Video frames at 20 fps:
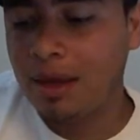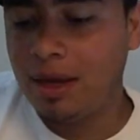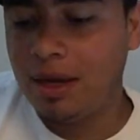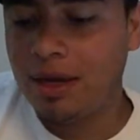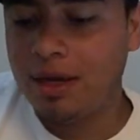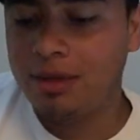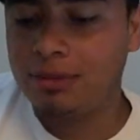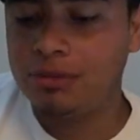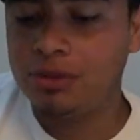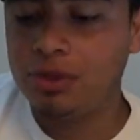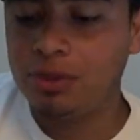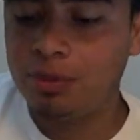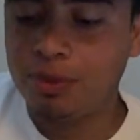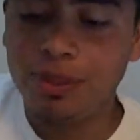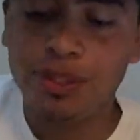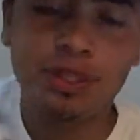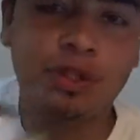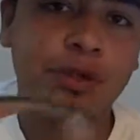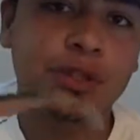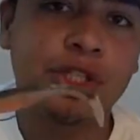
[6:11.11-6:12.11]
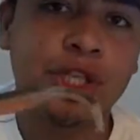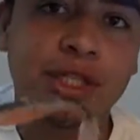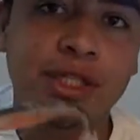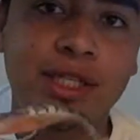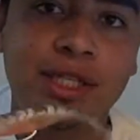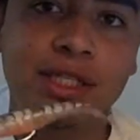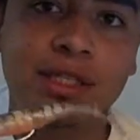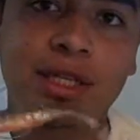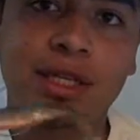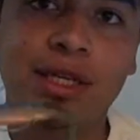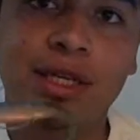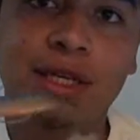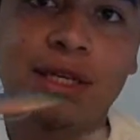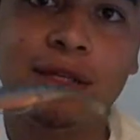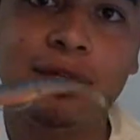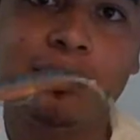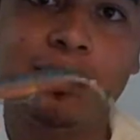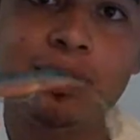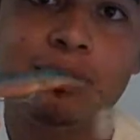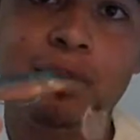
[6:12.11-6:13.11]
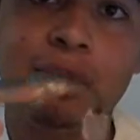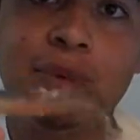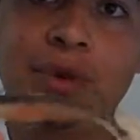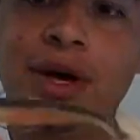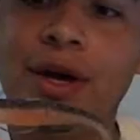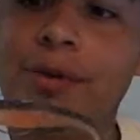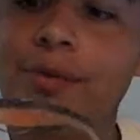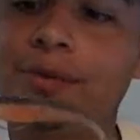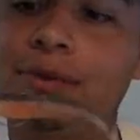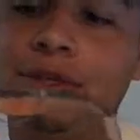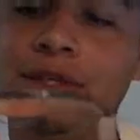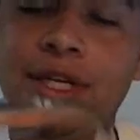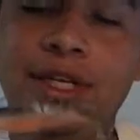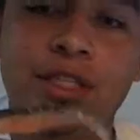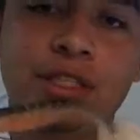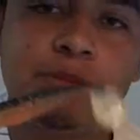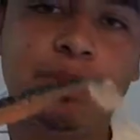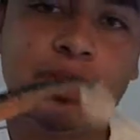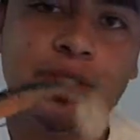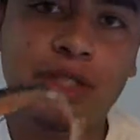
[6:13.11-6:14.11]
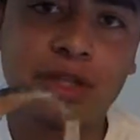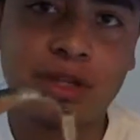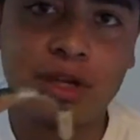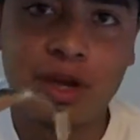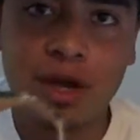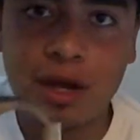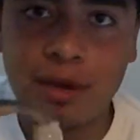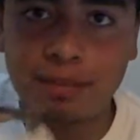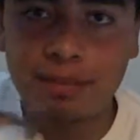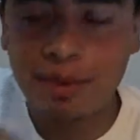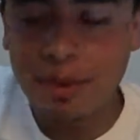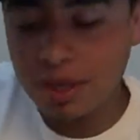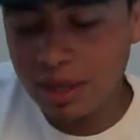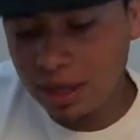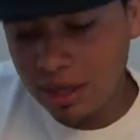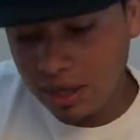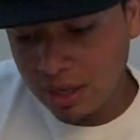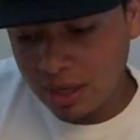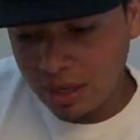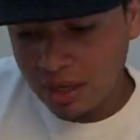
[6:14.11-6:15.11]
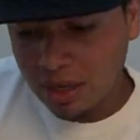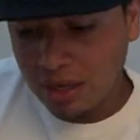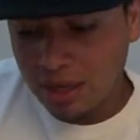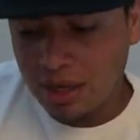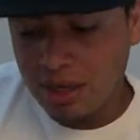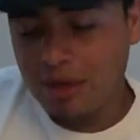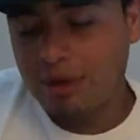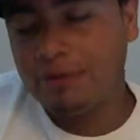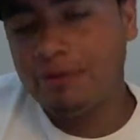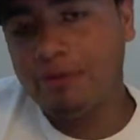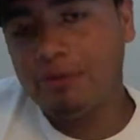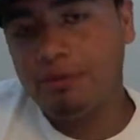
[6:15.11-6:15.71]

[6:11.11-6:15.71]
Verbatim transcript: Um, so please go check these uh, these people out, tenaciousbaits.com. Uh,